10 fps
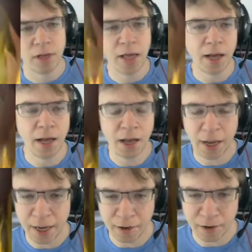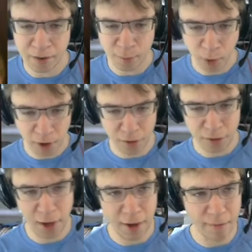And the more health
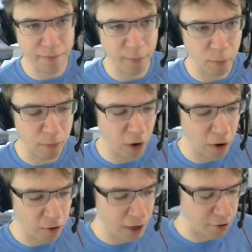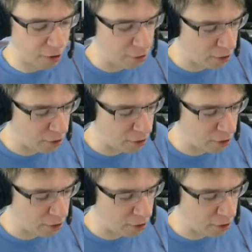you have, the harder Hexaghost